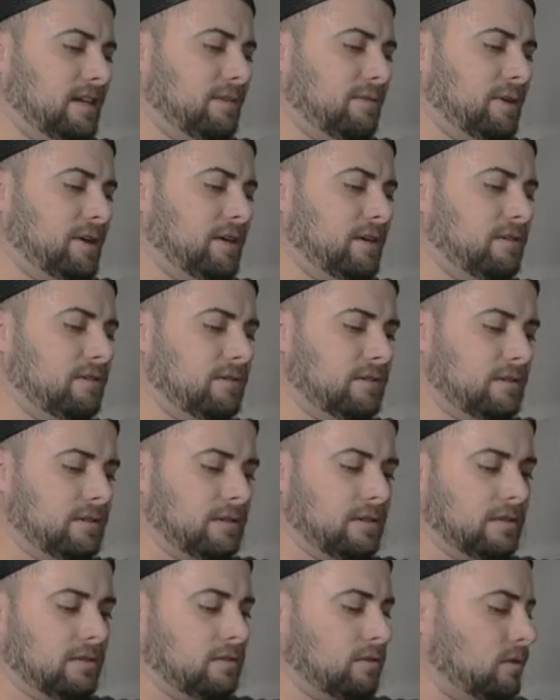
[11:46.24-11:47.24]
There we go.
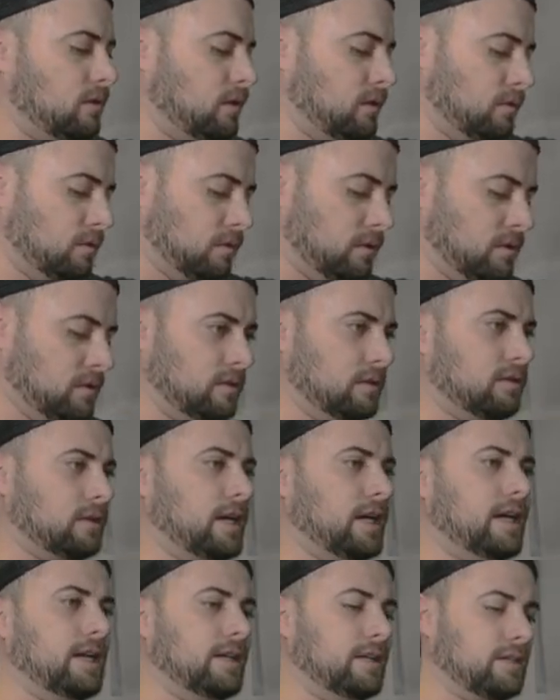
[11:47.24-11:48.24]
Oh,
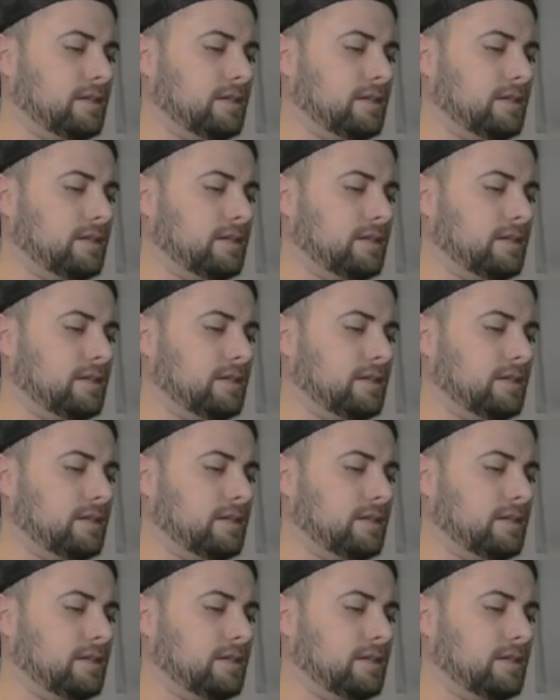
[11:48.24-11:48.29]
okay,